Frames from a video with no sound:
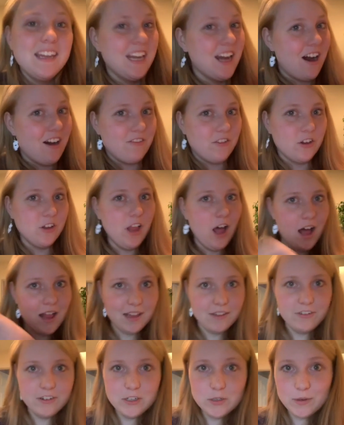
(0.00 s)
the novel
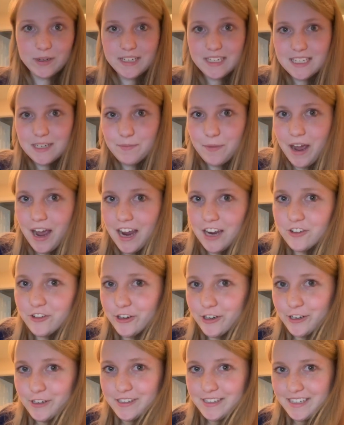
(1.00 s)
Oliver Twist by
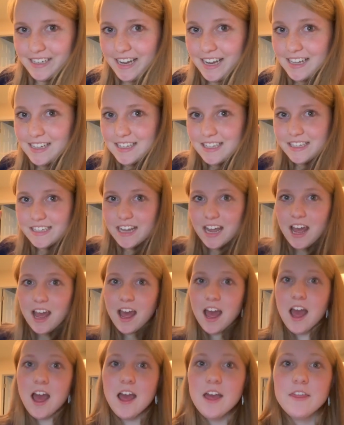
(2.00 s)
Charles Dickens,
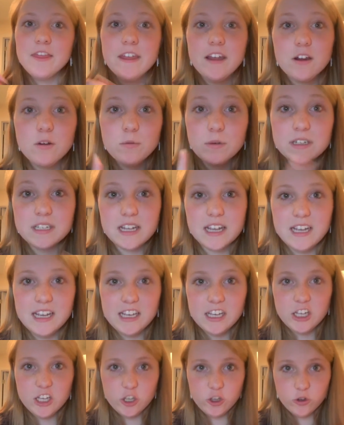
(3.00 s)
there was a
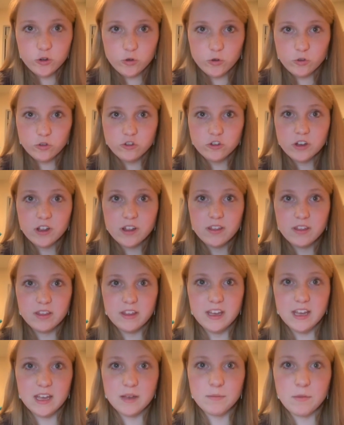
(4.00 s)
huge
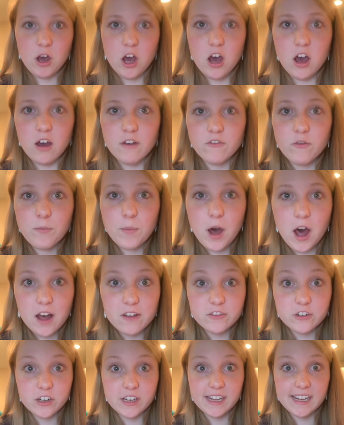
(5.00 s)
theme of
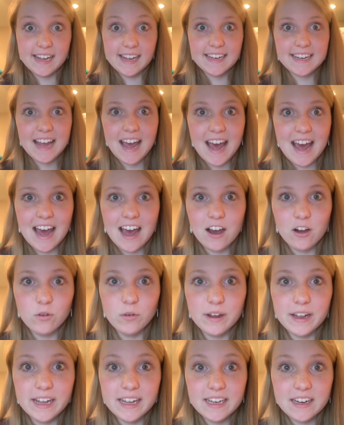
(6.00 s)
poverty and
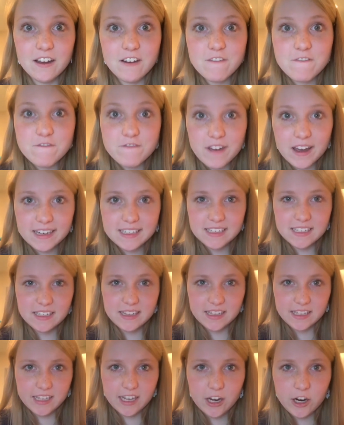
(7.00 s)
how it
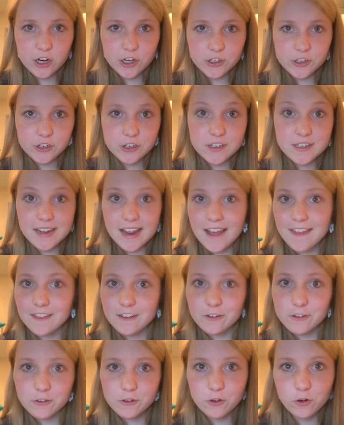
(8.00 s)
affected the characters and
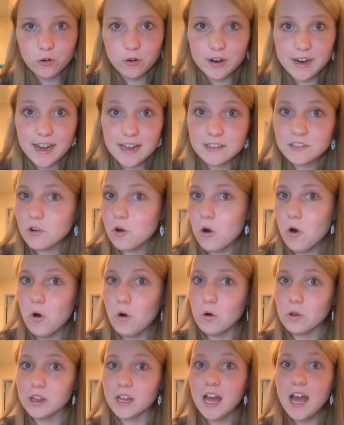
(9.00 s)
the story as a
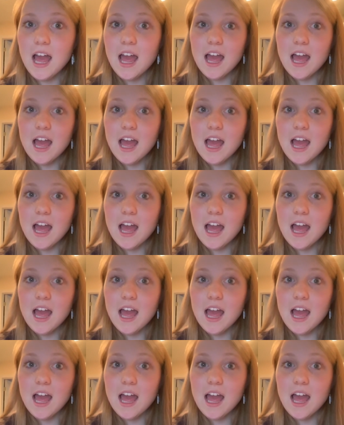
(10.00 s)
whole.